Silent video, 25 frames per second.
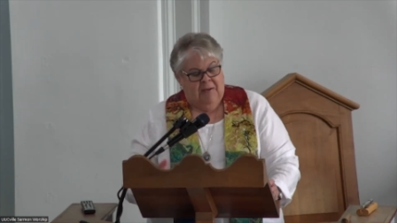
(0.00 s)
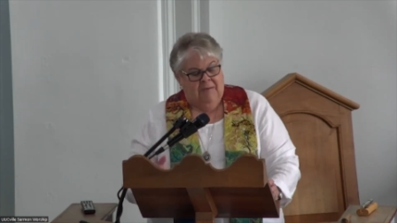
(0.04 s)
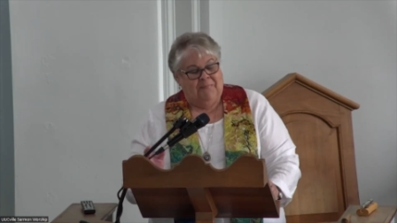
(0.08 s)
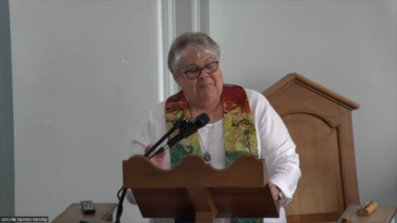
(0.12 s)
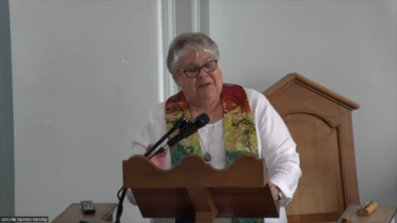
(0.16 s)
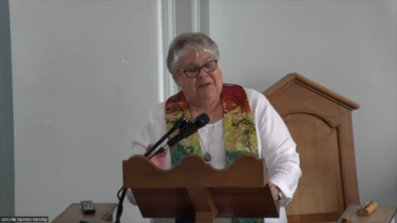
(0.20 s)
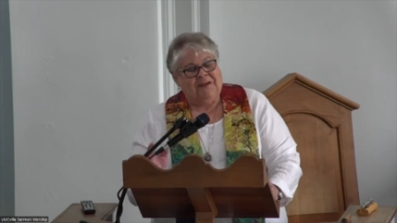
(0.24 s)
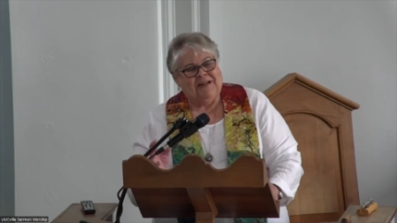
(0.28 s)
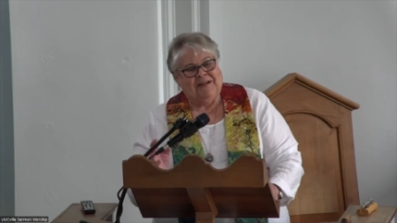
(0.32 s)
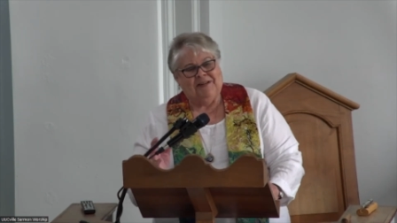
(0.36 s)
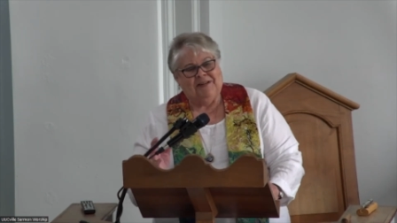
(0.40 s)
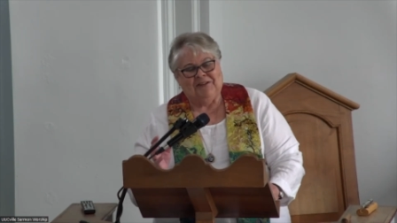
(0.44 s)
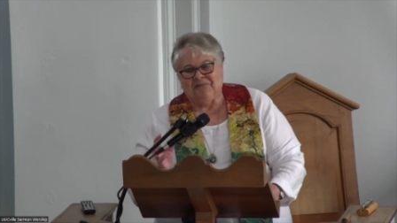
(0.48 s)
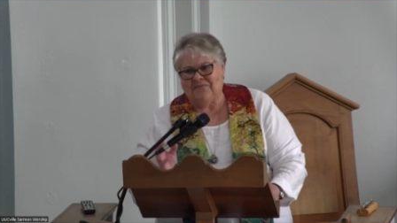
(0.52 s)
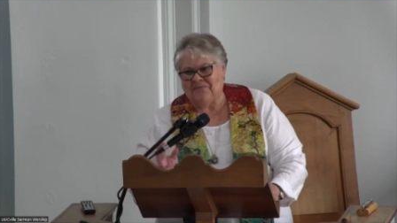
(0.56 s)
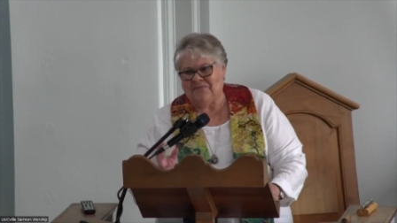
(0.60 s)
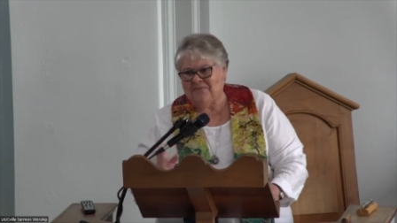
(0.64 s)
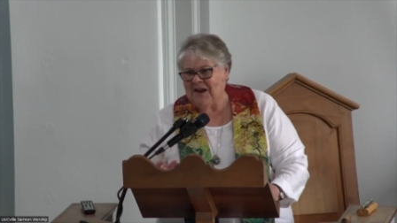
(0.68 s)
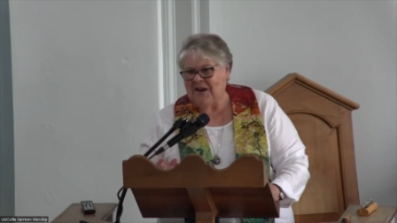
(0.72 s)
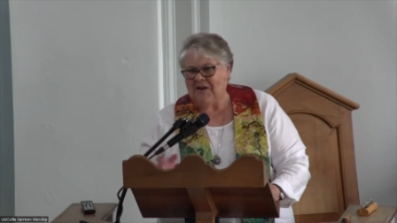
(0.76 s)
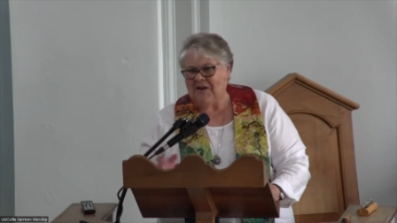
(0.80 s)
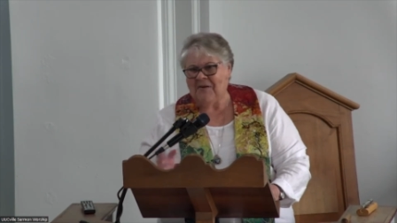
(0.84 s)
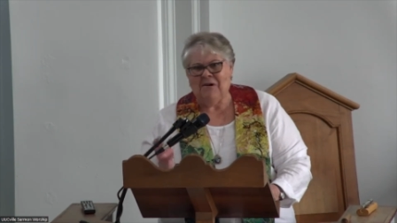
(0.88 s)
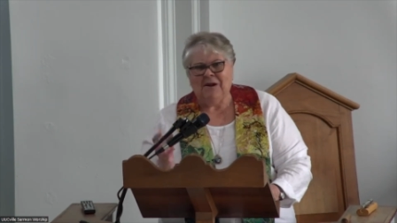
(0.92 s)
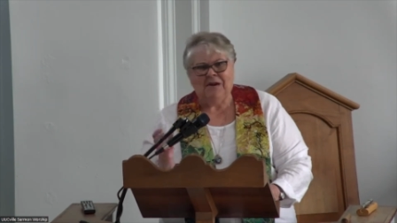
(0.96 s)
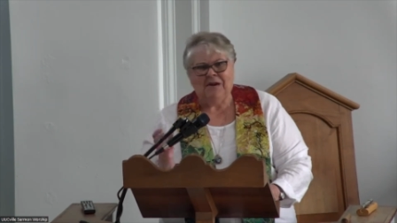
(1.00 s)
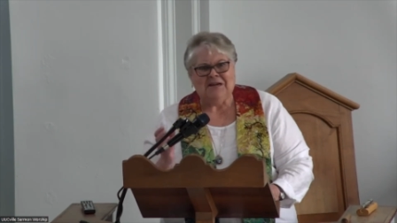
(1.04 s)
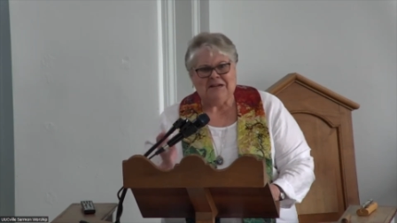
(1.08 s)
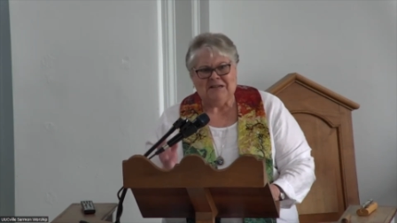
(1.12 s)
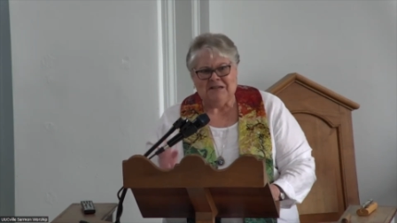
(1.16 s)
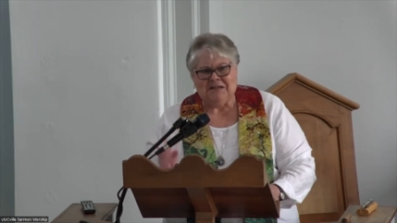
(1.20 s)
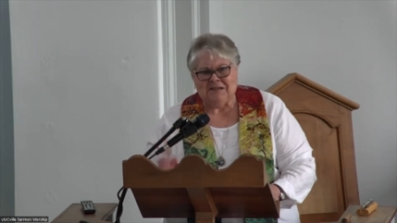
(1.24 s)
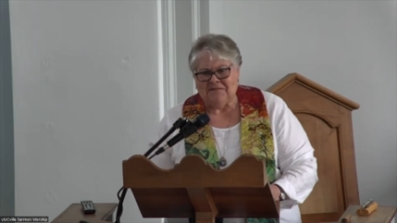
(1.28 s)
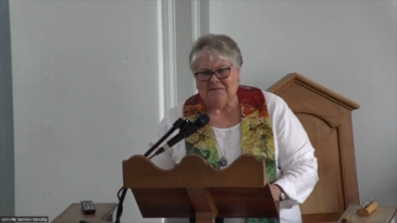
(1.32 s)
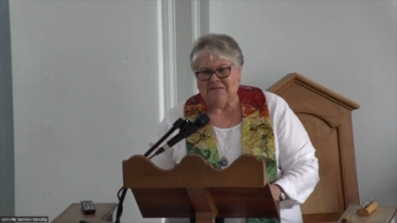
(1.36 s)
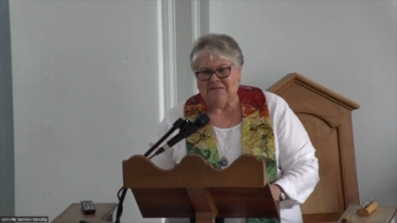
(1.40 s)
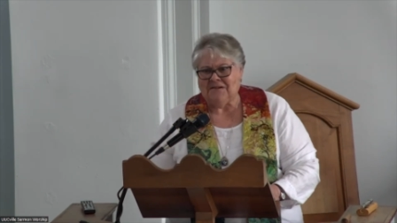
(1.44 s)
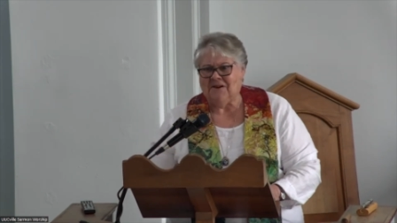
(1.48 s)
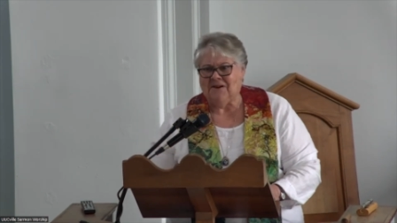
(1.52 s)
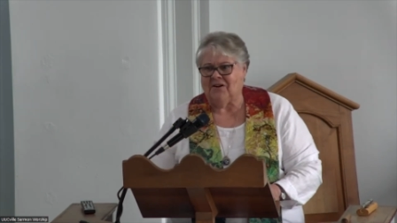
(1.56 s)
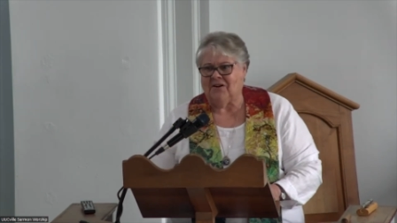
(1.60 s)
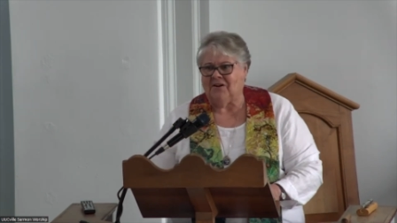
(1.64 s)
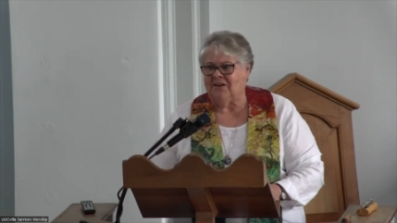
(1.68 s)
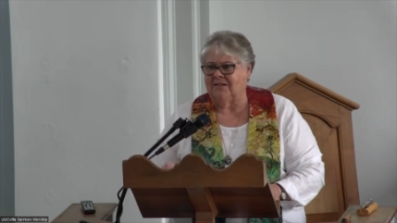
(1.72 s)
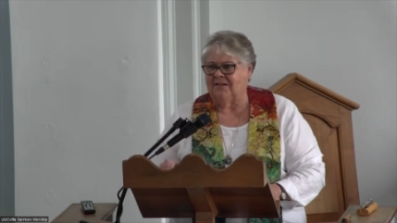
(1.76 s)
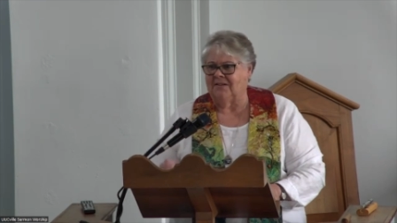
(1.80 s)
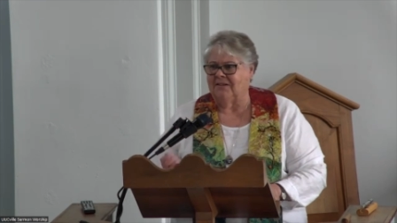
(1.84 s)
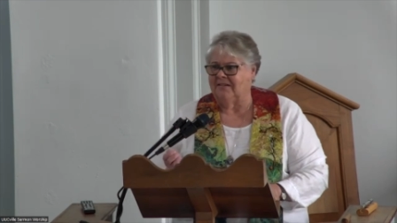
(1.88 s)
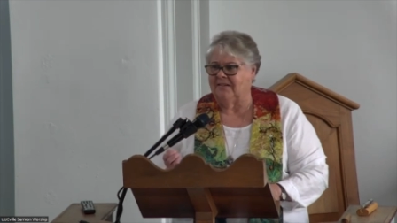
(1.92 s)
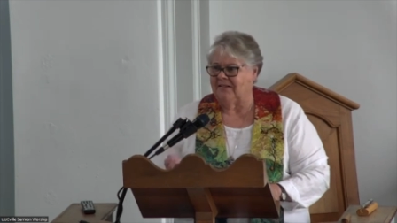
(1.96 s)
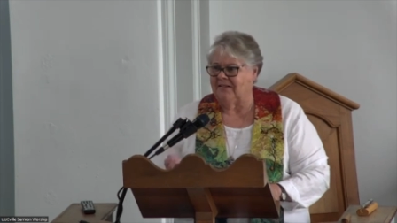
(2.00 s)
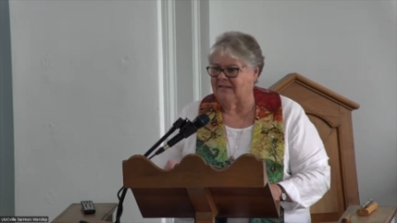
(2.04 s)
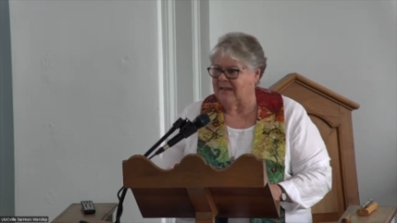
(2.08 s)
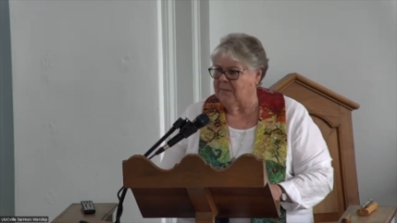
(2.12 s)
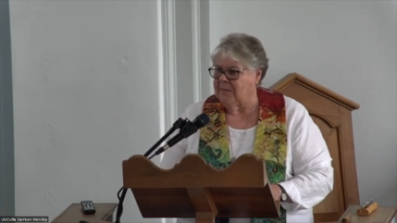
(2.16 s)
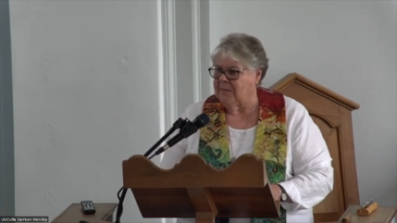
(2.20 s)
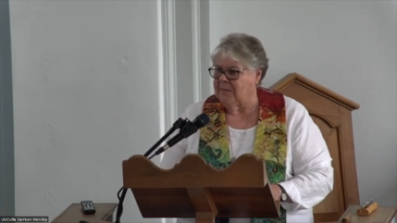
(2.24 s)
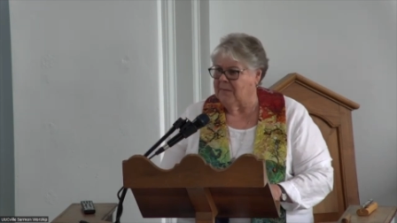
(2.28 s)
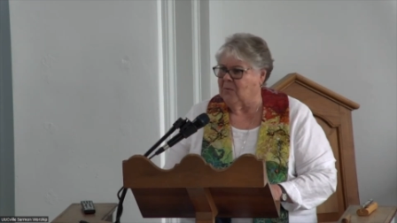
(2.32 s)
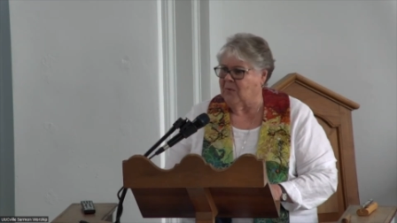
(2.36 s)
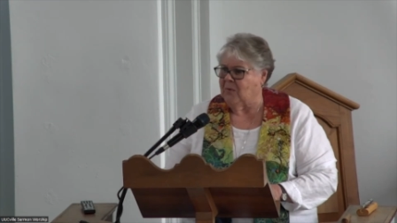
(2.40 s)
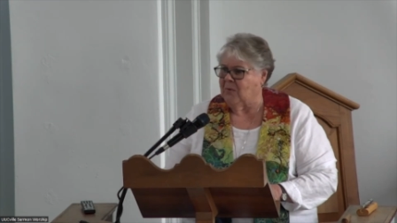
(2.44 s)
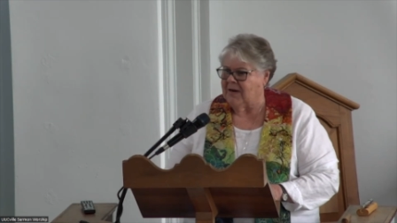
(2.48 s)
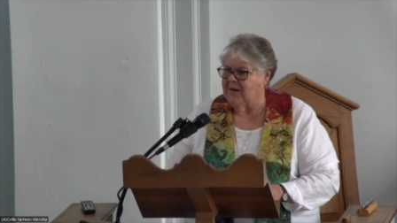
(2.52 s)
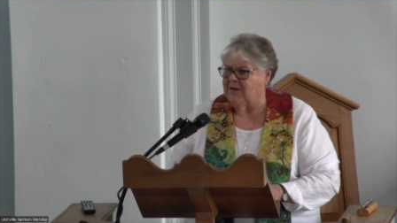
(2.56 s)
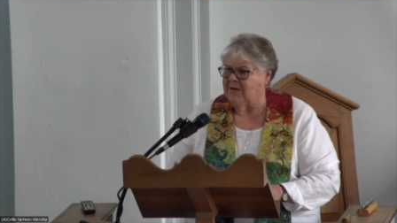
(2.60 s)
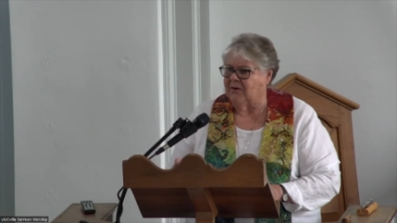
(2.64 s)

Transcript: but it's very difficult to separate